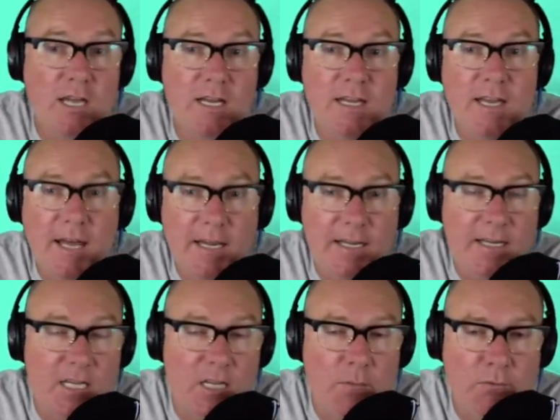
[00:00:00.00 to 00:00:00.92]
nutted
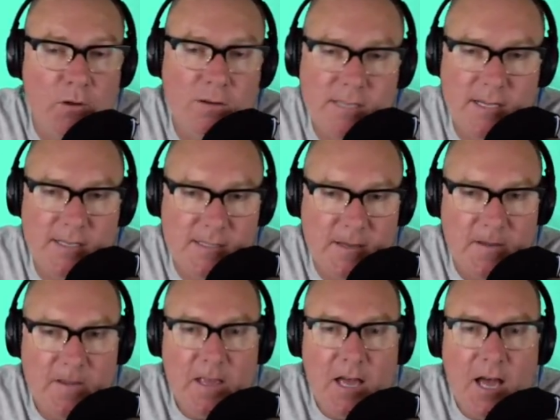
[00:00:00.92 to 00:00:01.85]
in the process.
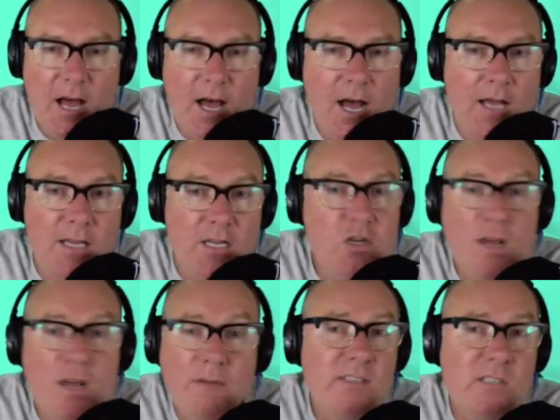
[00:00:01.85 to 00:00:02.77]
You
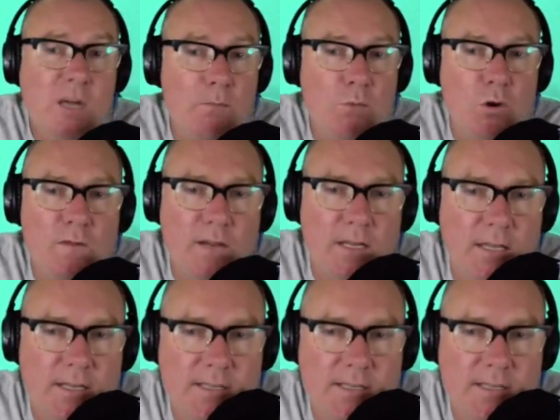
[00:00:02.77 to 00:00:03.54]
never stop moving in these